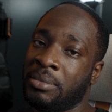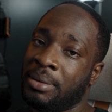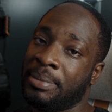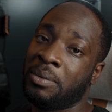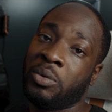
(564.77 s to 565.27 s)

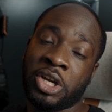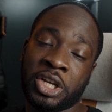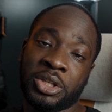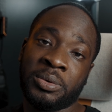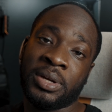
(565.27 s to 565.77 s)
Maybe what you
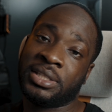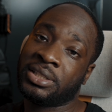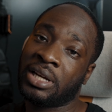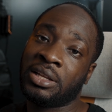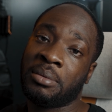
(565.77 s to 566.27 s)
can do is
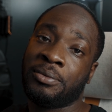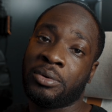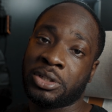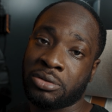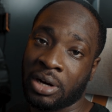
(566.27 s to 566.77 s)
sign up
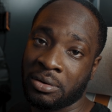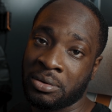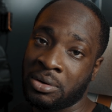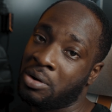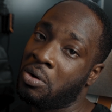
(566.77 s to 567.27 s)
for a
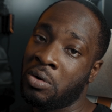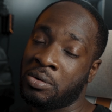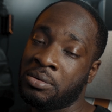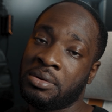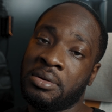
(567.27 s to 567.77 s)
trial
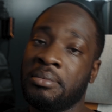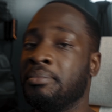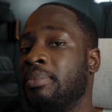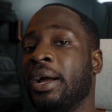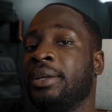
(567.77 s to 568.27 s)
or
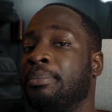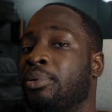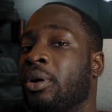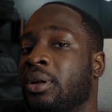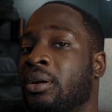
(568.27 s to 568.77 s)
buy the
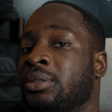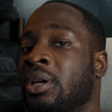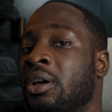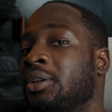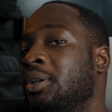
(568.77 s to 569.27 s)
product
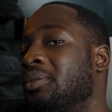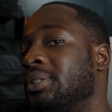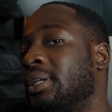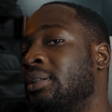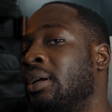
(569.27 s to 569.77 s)

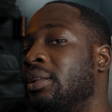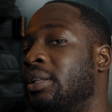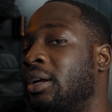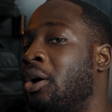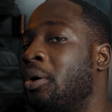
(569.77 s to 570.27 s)
using
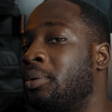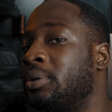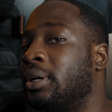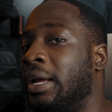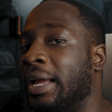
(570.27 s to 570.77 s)
the
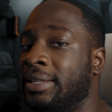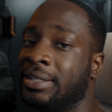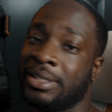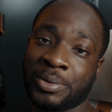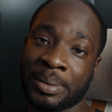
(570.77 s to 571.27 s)
code in
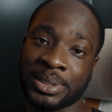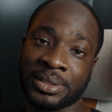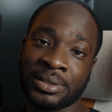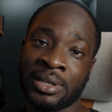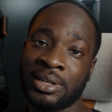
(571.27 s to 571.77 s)
the
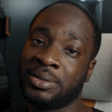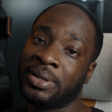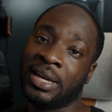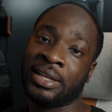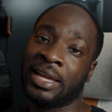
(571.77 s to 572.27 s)
description to
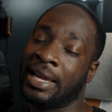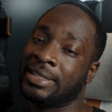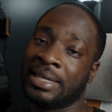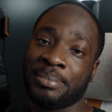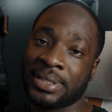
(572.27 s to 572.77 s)
get a
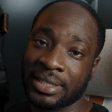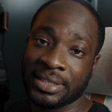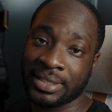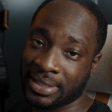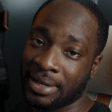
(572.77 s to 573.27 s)

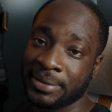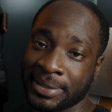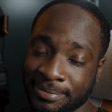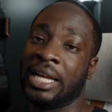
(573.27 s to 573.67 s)
10% discount.